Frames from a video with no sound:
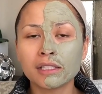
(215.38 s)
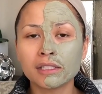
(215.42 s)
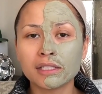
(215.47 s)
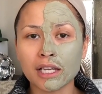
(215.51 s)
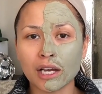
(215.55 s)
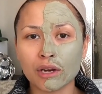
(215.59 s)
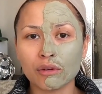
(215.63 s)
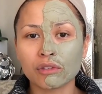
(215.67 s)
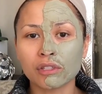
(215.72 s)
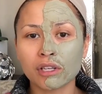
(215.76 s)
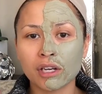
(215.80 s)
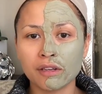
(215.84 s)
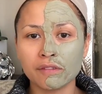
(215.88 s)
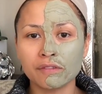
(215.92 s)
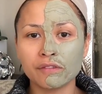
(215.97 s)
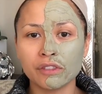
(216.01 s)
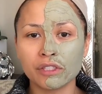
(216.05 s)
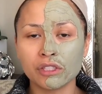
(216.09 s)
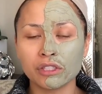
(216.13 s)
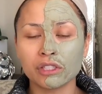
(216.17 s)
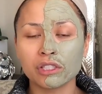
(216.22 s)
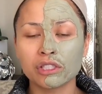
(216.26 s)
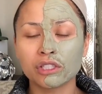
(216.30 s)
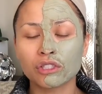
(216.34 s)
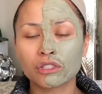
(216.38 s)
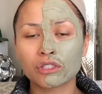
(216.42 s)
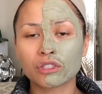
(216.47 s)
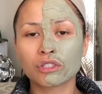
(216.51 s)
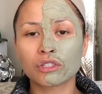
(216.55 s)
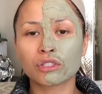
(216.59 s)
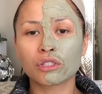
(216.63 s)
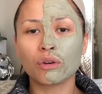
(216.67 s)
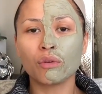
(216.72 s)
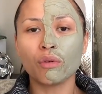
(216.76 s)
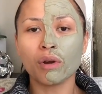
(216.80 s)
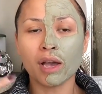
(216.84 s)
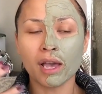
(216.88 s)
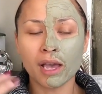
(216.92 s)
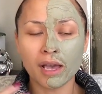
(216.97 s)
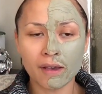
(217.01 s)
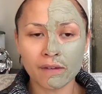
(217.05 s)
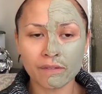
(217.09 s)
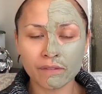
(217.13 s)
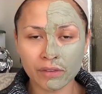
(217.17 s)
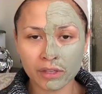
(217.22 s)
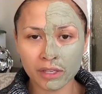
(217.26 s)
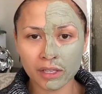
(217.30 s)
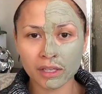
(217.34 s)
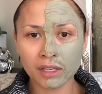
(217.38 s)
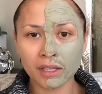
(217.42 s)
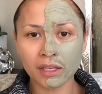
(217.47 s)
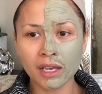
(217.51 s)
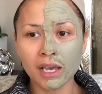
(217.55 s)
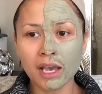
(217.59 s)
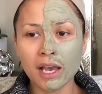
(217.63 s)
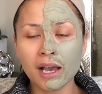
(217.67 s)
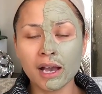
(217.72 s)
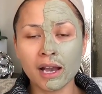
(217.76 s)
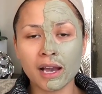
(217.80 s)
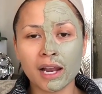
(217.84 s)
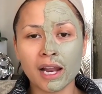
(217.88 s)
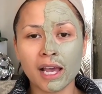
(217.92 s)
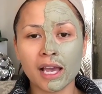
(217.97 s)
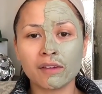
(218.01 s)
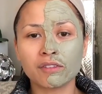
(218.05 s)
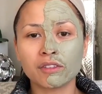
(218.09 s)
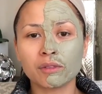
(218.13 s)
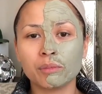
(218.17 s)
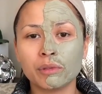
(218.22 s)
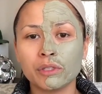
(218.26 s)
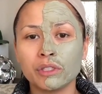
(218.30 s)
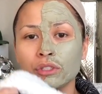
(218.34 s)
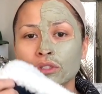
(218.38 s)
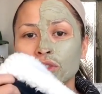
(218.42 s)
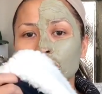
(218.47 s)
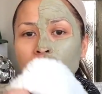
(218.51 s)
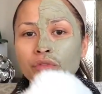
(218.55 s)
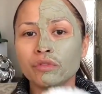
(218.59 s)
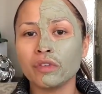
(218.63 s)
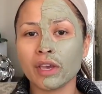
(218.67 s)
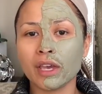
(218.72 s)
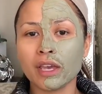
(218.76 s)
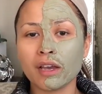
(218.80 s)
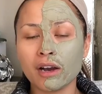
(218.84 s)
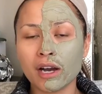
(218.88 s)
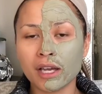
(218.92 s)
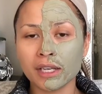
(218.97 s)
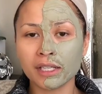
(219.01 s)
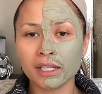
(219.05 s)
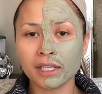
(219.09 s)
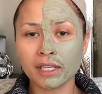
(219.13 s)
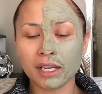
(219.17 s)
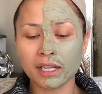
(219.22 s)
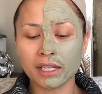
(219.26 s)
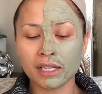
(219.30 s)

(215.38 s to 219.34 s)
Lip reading: down comforter. It's just so heavy and I have to put a duvet on it.